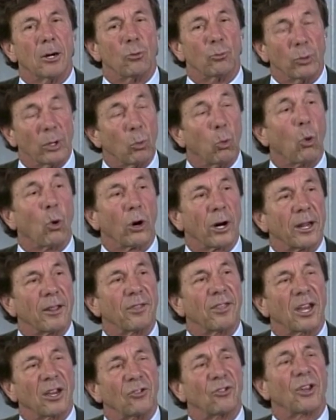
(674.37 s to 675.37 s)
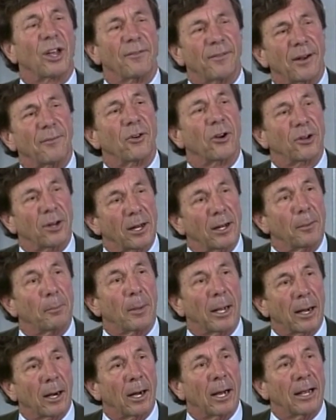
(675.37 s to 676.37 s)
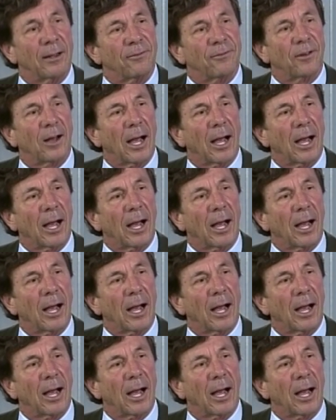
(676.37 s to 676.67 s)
rewarding things I've ever done in my life.